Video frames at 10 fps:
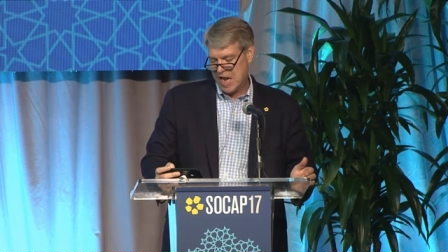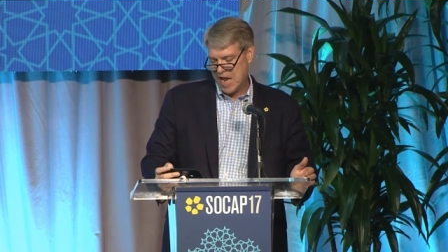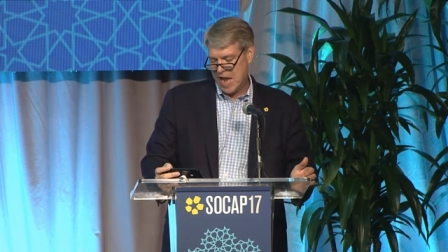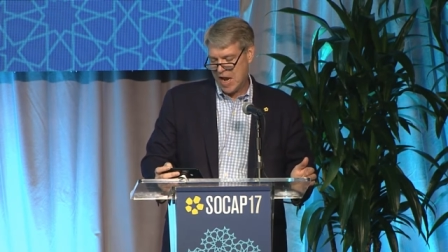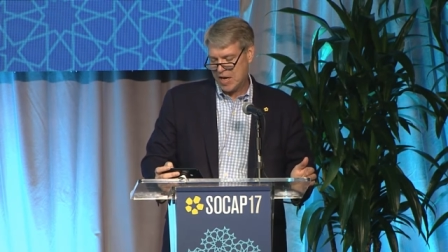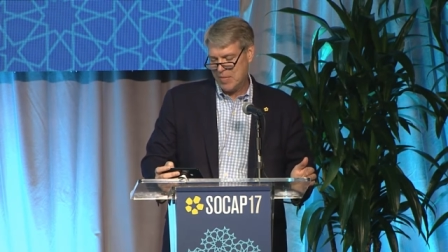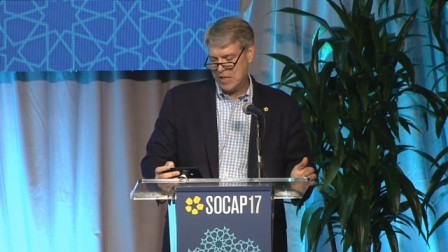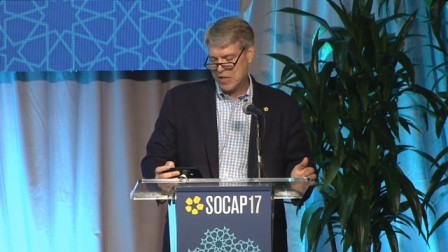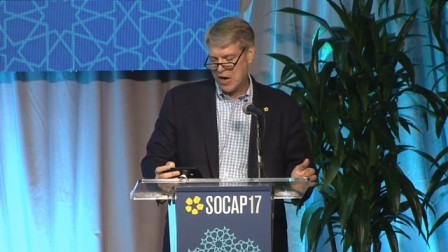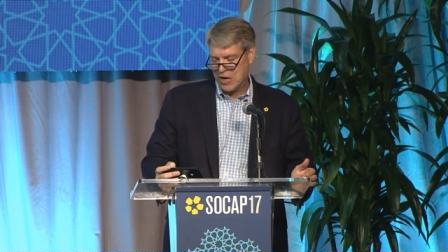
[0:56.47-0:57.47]
Achim
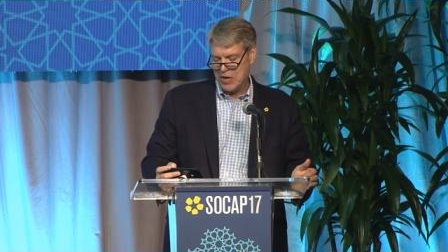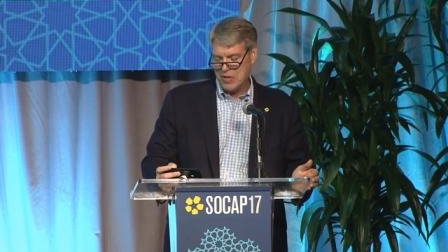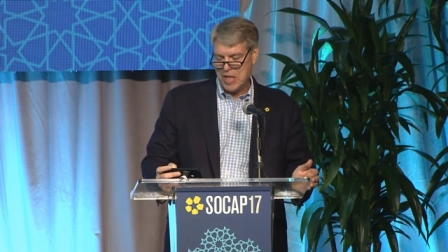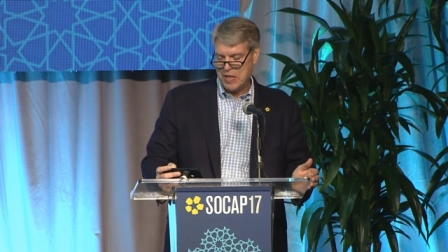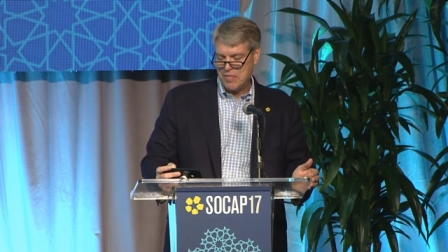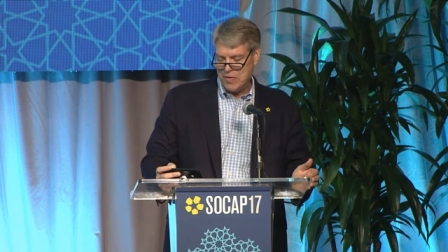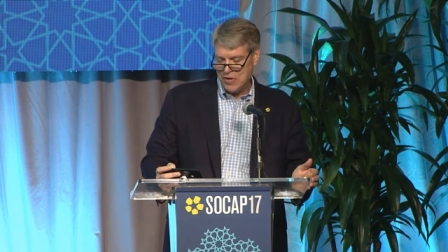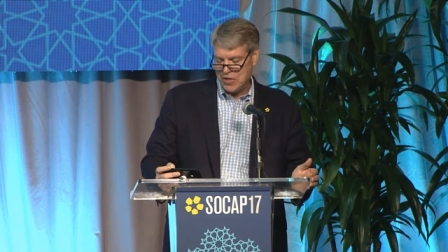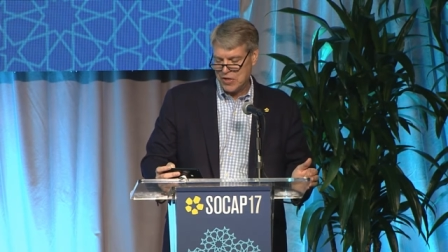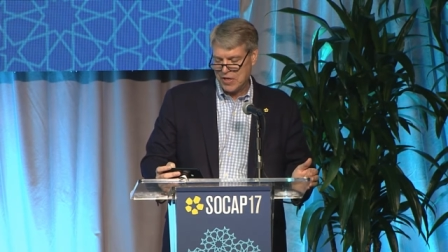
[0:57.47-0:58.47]
has argued that the
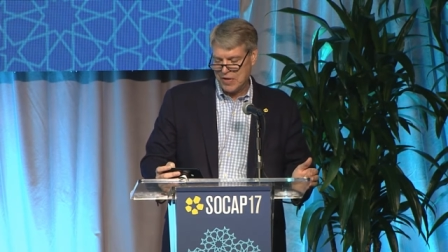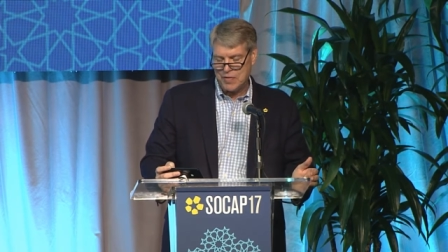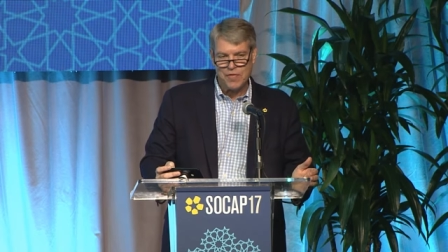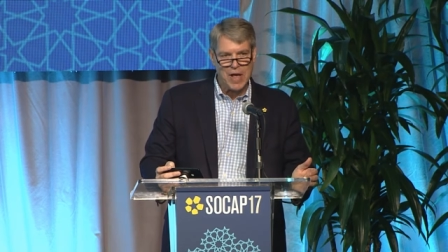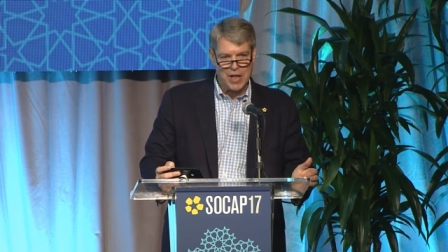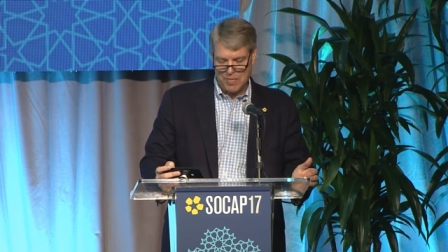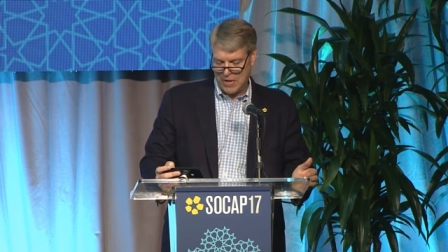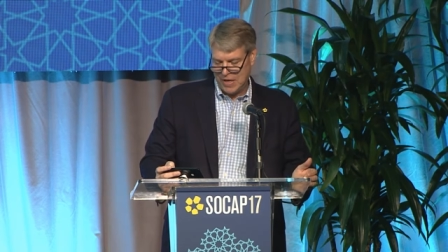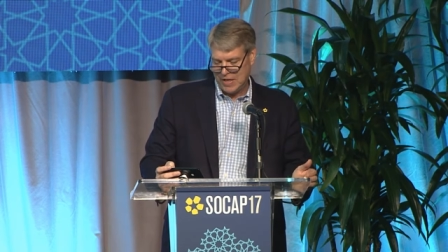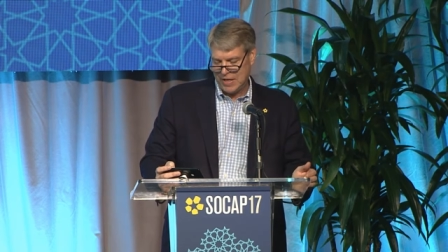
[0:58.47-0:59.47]
future of
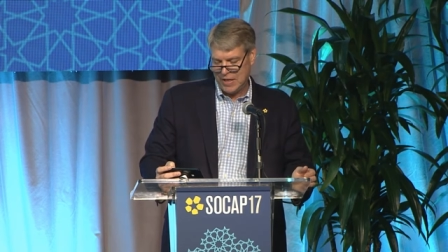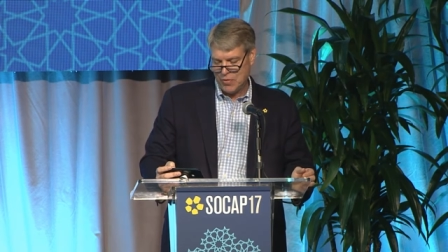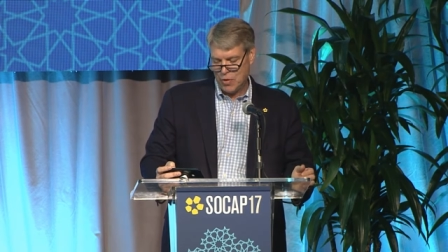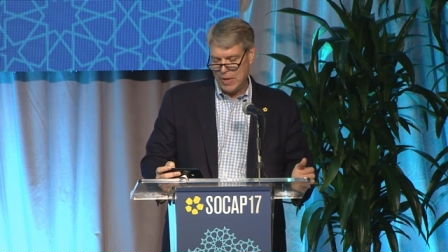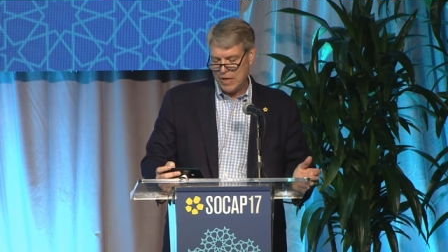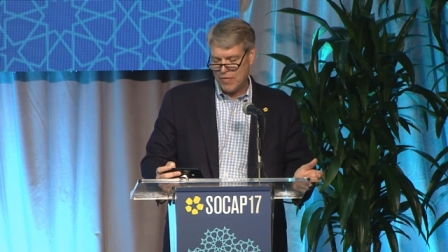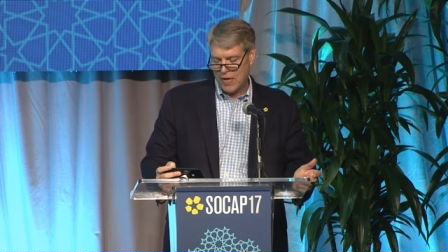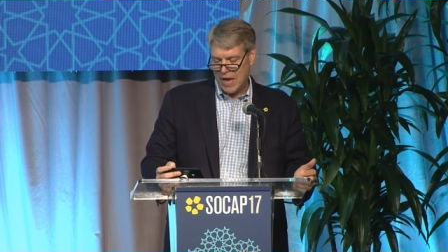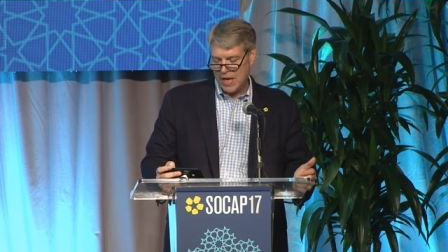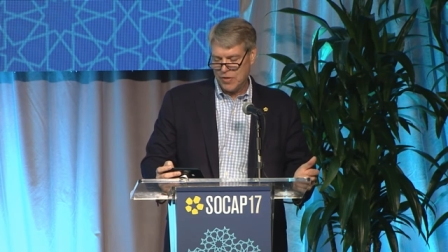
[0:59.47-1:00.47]
development will be
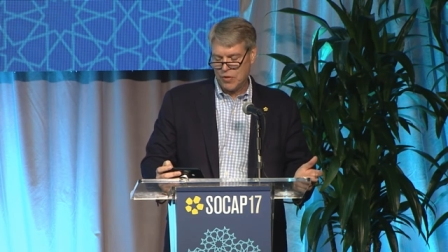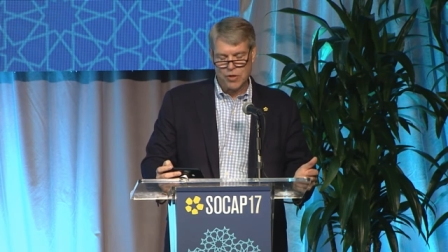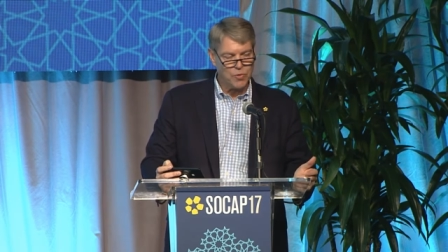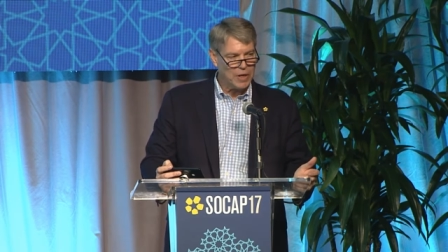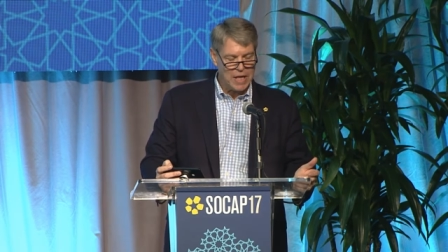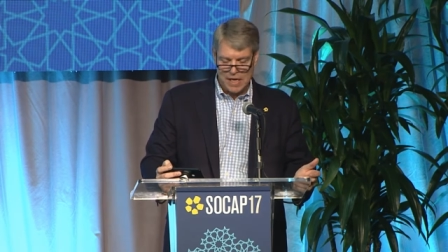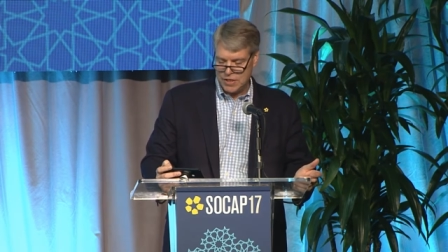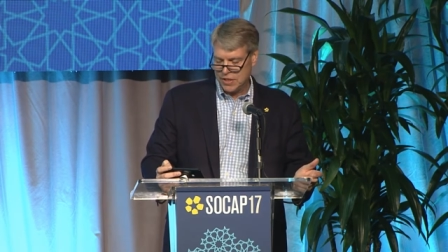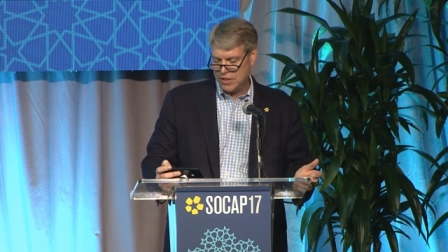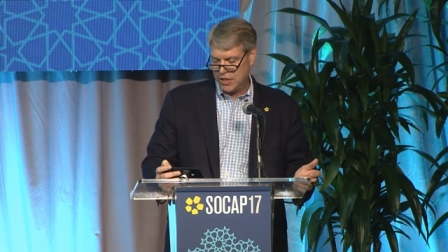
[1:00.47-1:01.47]
defined through the
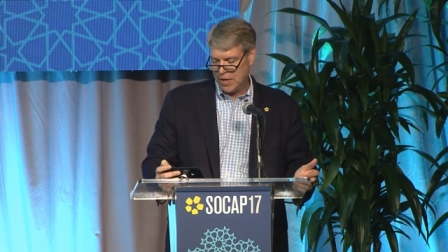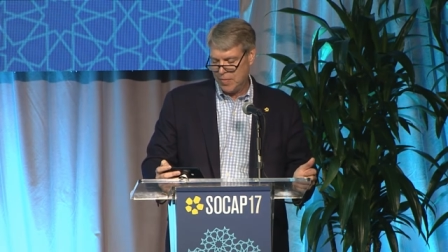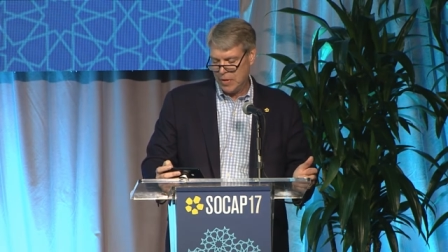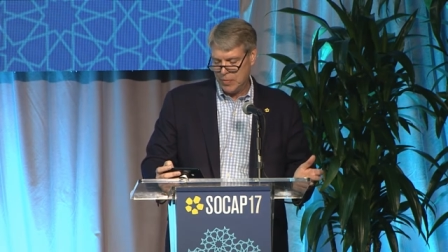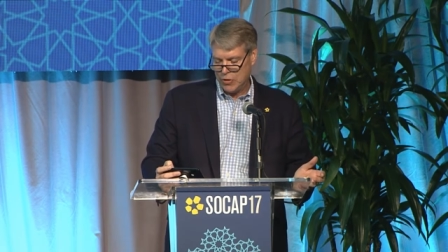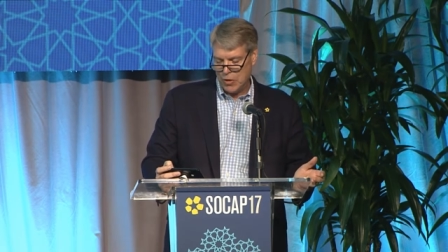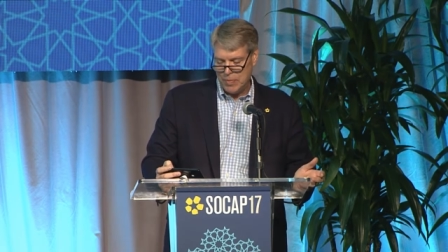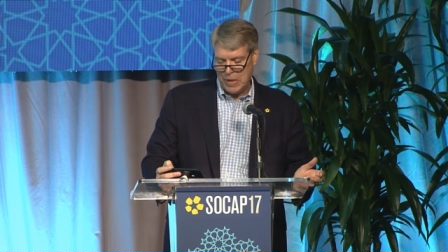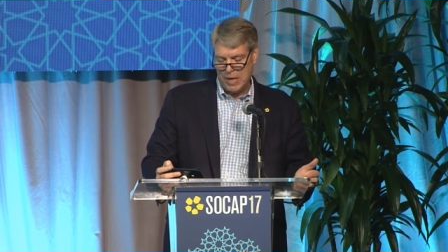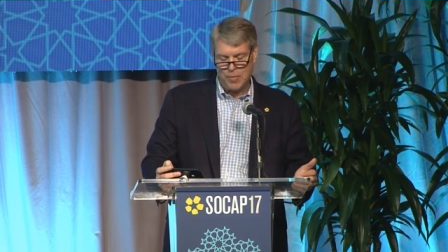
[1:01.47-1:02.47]
relationship between
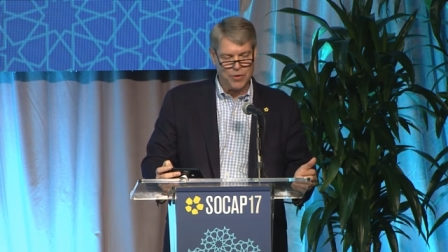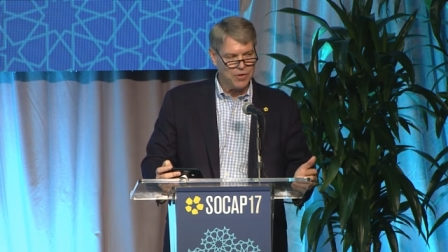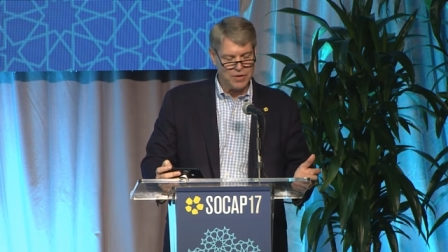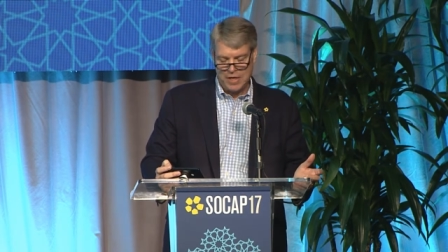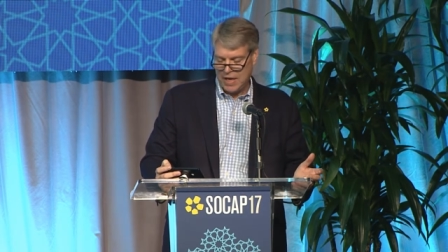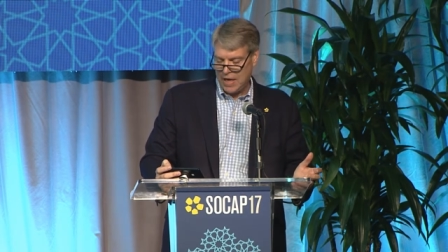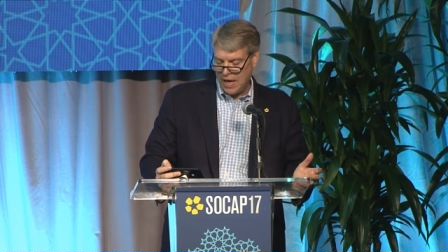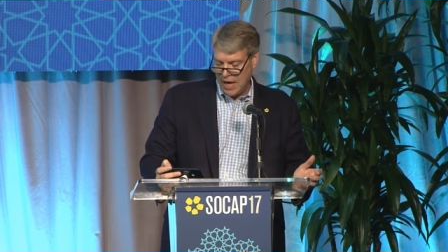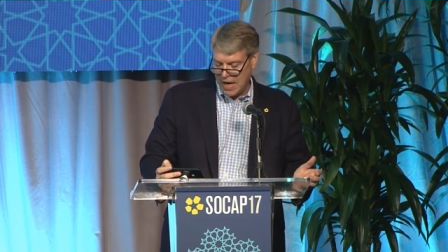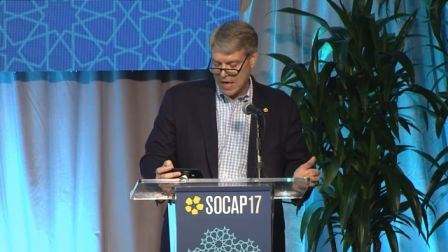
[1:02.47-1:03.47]
people
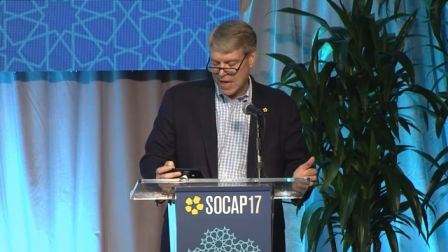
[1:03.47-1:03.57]
and